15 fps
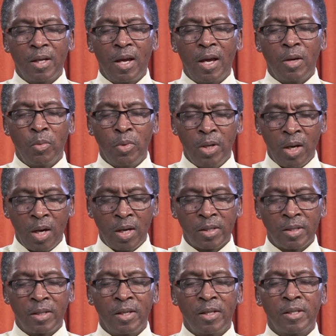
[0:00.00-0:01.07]
and we
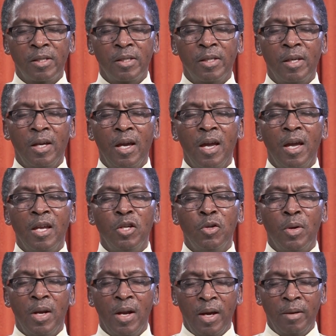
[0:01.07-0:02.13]
ask this in
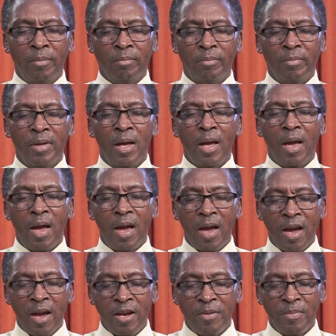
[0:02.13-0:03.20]
your name.
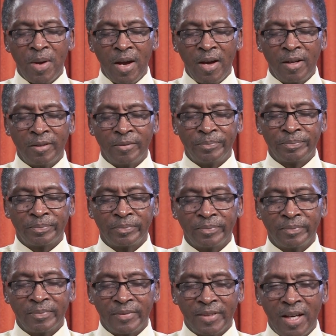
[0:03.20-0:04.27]
Amen.
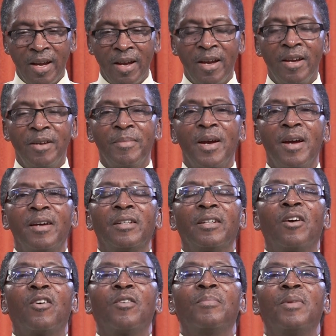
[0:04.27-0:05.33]
Amen.
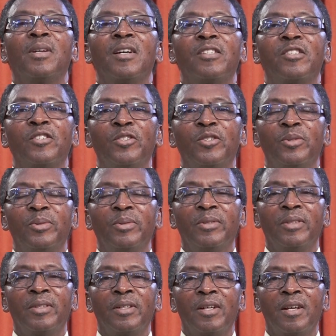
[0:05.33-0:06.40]
God bless you.
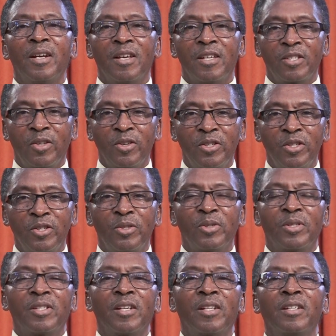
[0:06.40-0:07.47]
Let's continue to
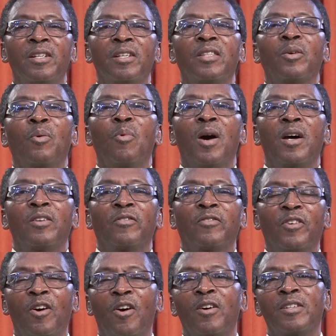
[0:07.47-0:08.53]
study the Word
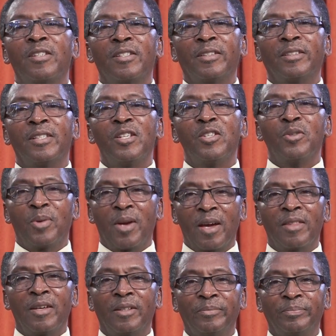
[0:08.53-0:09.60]
of God
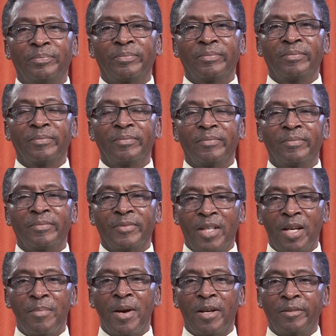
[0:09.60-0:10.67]
together.
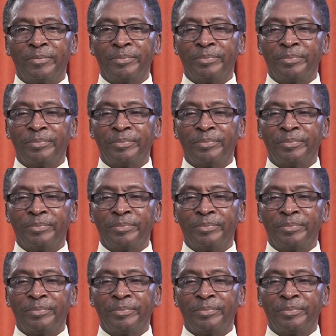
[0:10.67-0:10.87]
Amen.